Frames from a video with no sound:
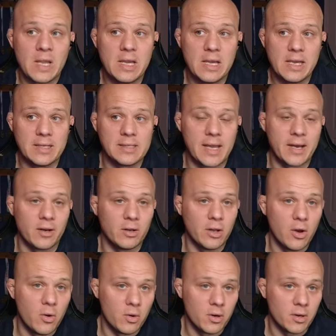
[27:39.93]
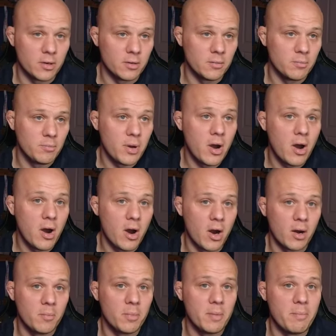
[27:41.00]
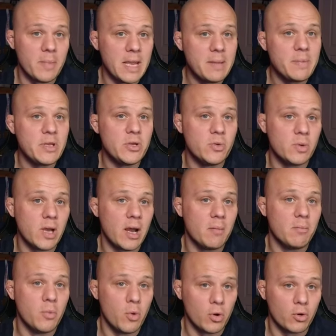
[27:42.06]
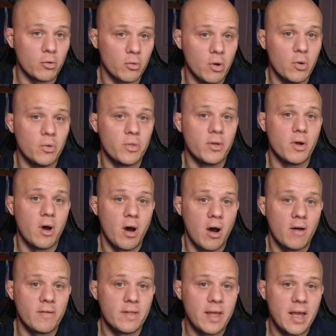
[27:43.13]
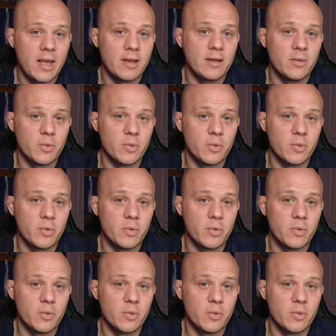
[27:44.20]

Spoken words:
It's at a lower par, but maybe you got more growth off of that,